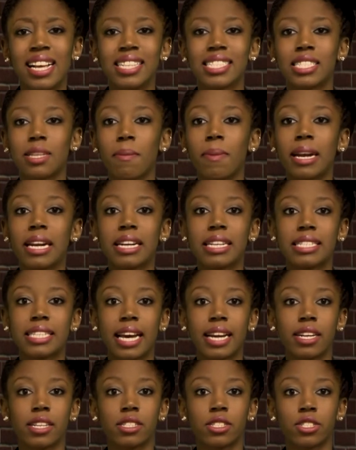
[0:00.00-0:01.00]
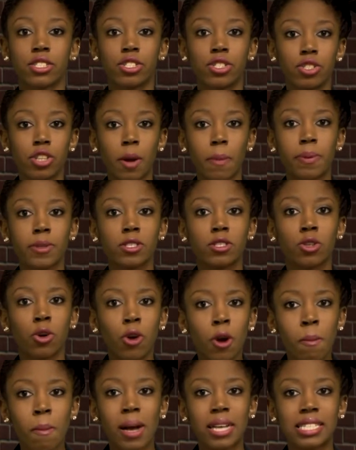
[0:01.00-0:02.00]
Somebody decided to shoot up his
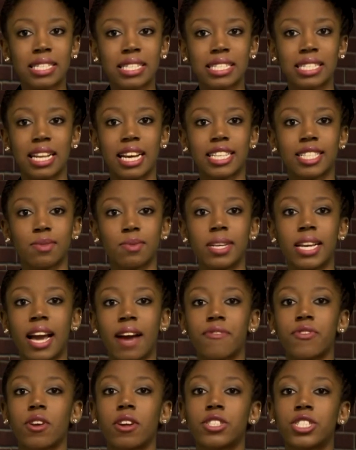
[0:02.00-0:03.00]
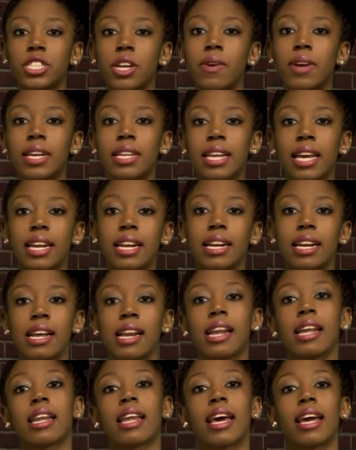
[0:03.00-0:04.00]
tour buses last week after a show he did in
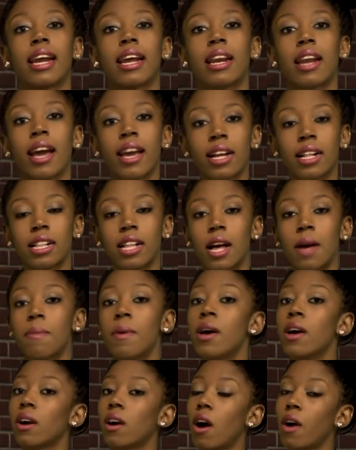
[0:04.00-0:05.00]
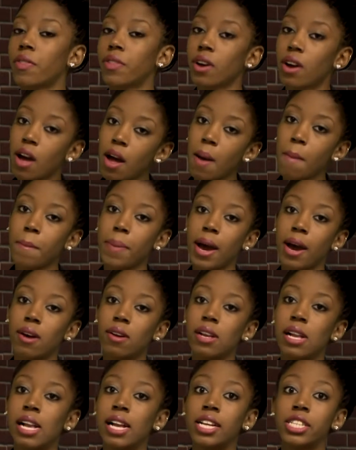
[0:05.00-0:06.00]
an Atlanta nightclub called The Compound.